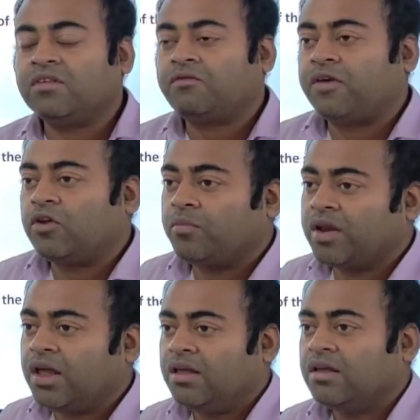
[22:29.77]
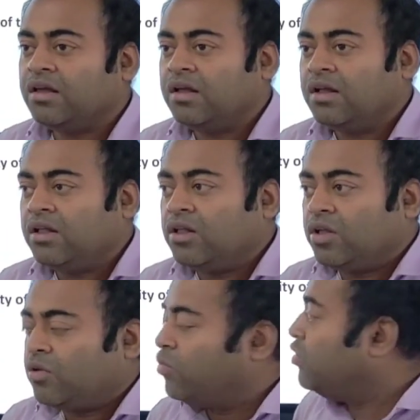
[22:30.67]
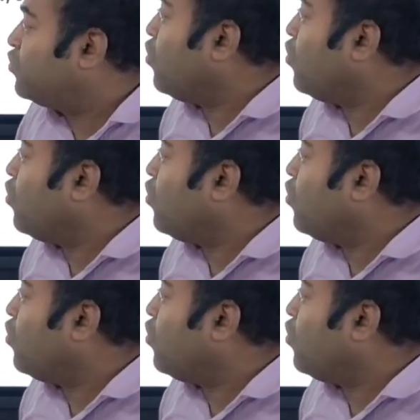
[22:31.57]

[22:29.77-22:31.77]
is a phenomena which